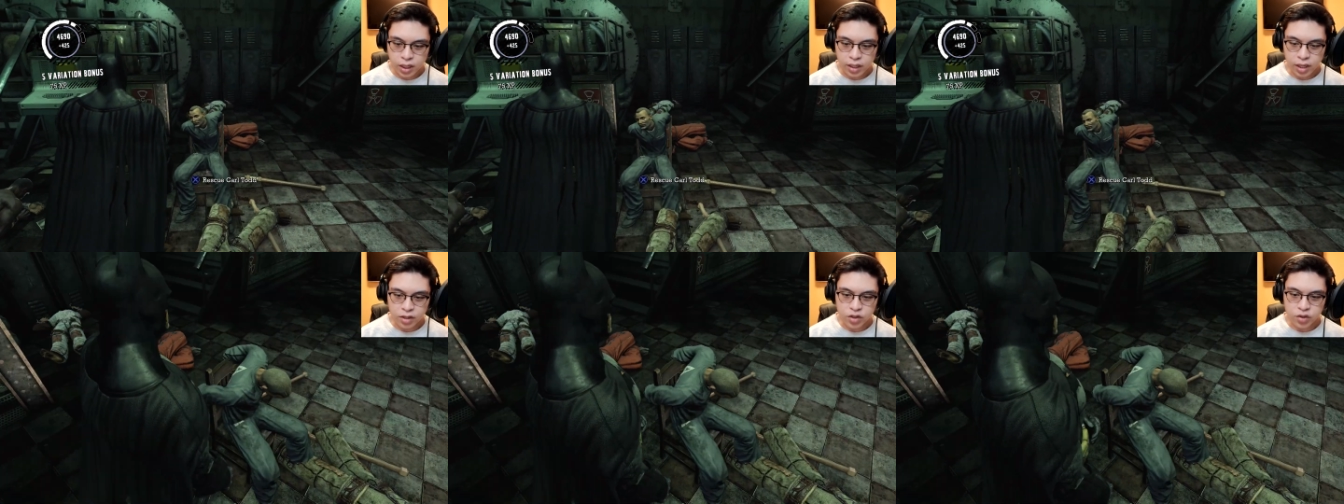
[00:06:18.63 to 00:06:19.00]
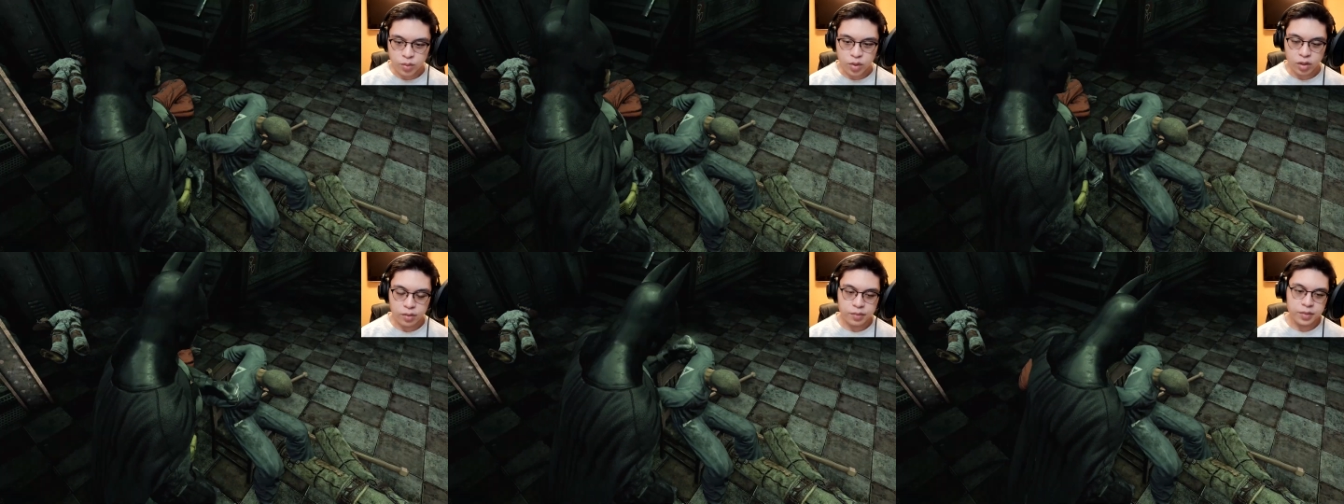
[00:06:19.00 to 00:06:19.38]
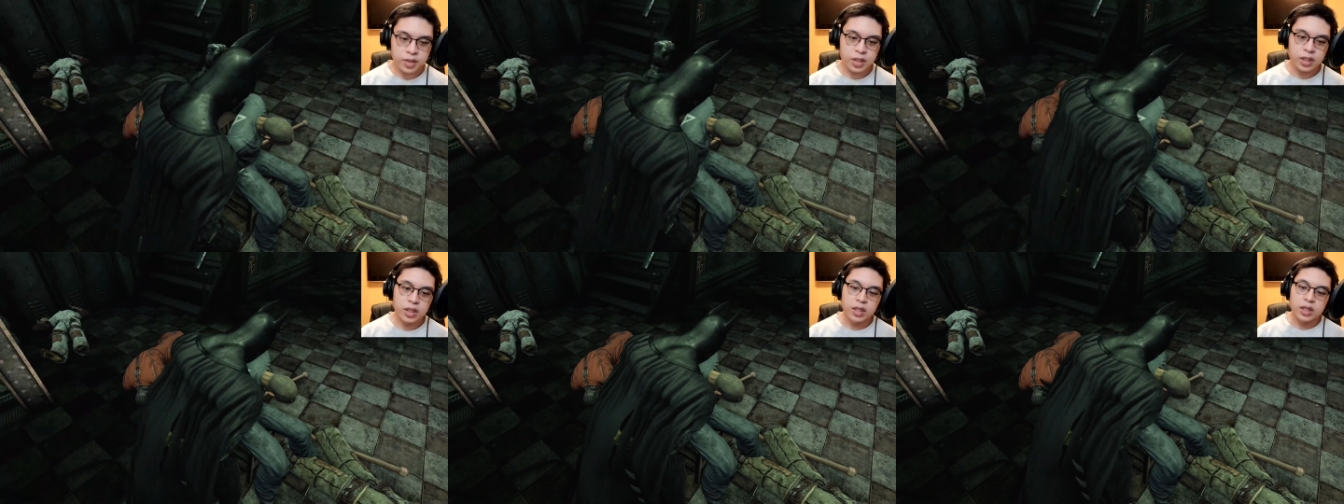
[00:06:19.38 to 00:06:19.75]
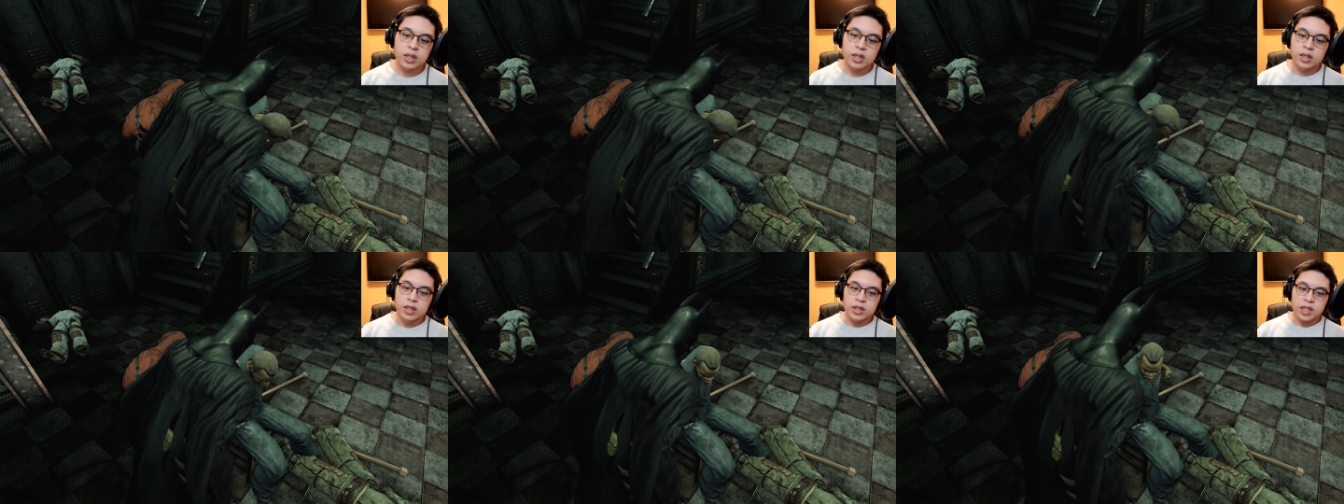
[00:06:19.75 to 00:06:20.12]
I got you, bro.
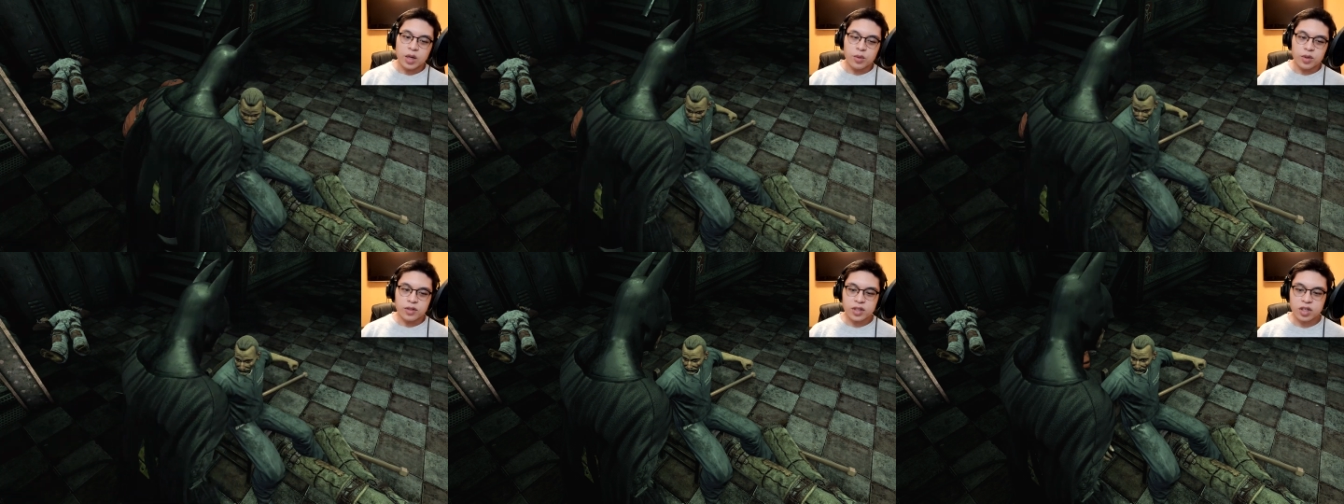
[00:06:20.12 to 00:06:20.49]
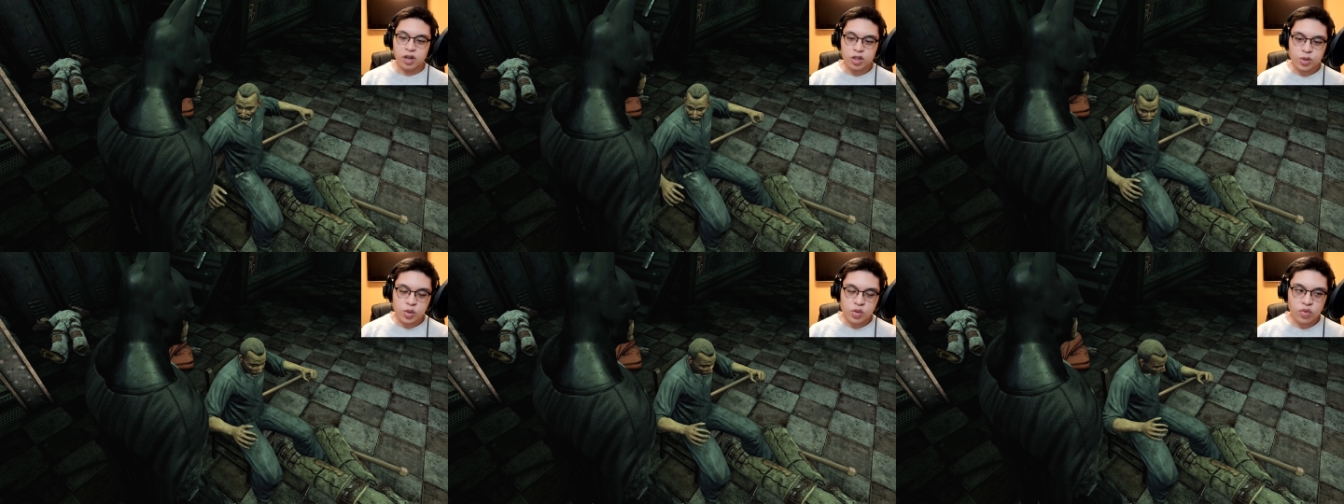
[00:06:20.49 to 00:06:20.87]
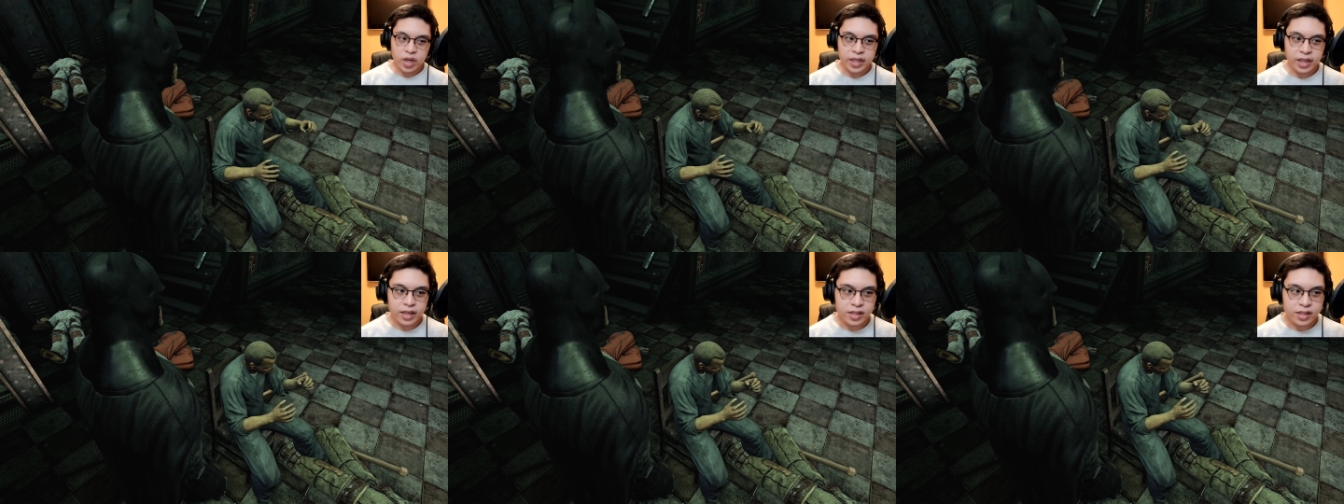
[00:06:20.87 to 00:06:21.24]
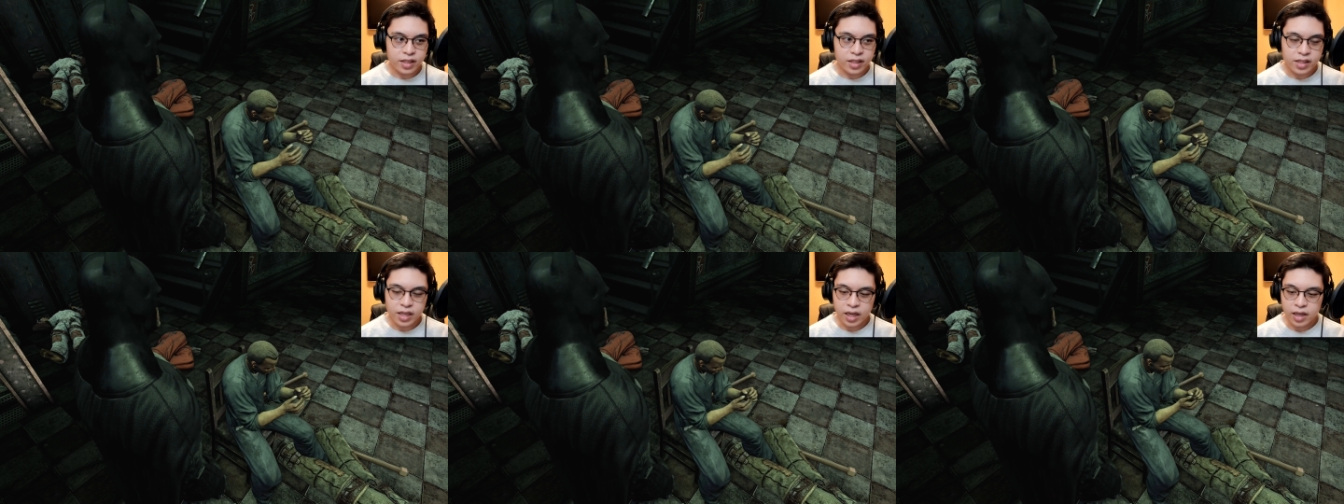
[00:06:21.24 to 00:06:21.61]
Yeah, one of the guards was running
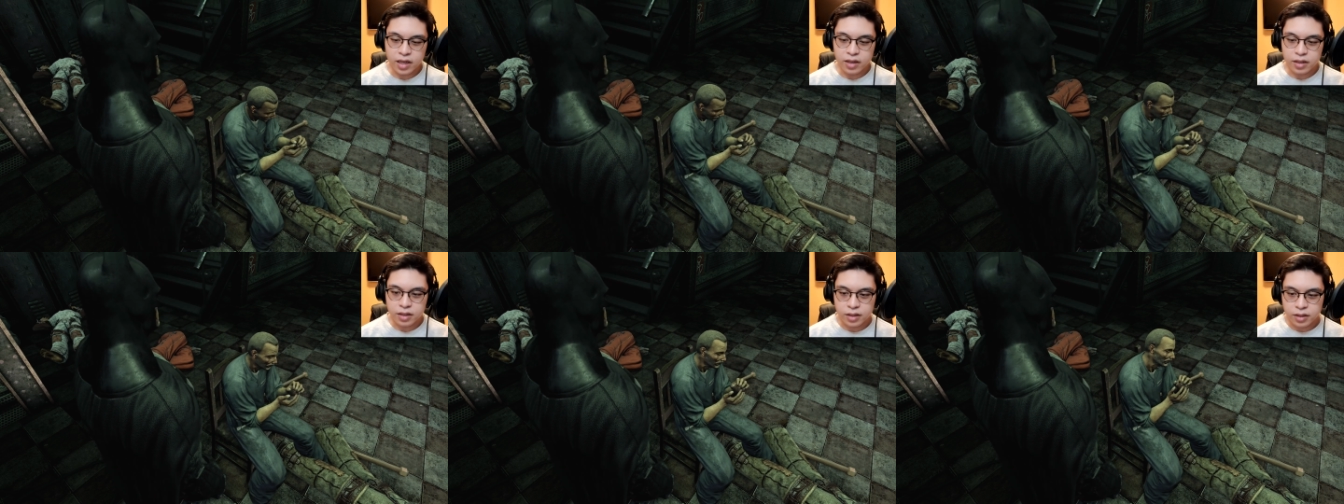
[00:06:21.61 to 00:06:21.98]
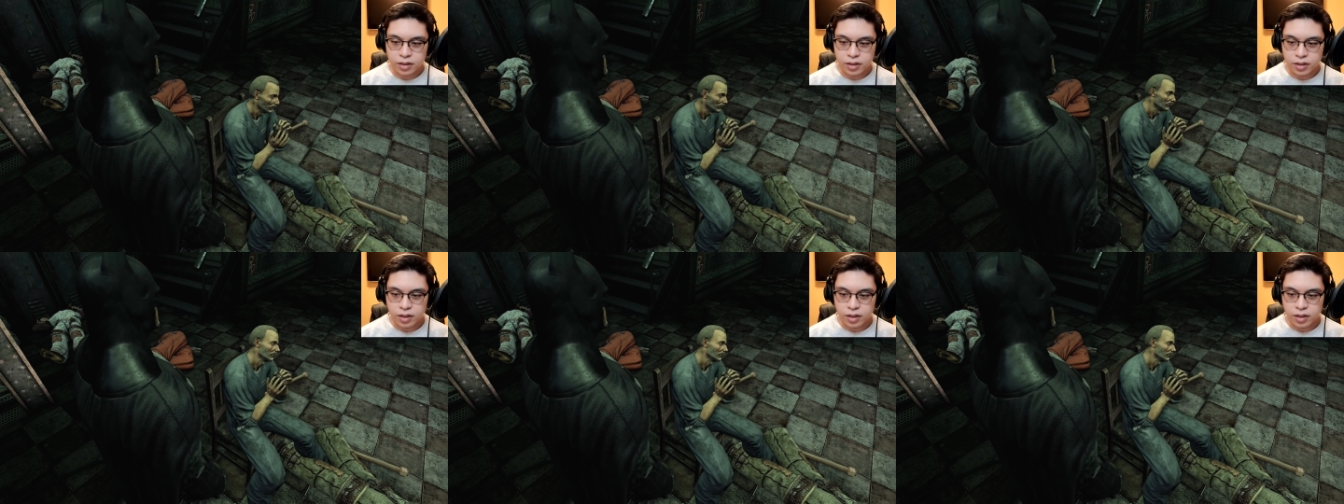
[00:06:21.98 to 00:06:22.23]
into this guy.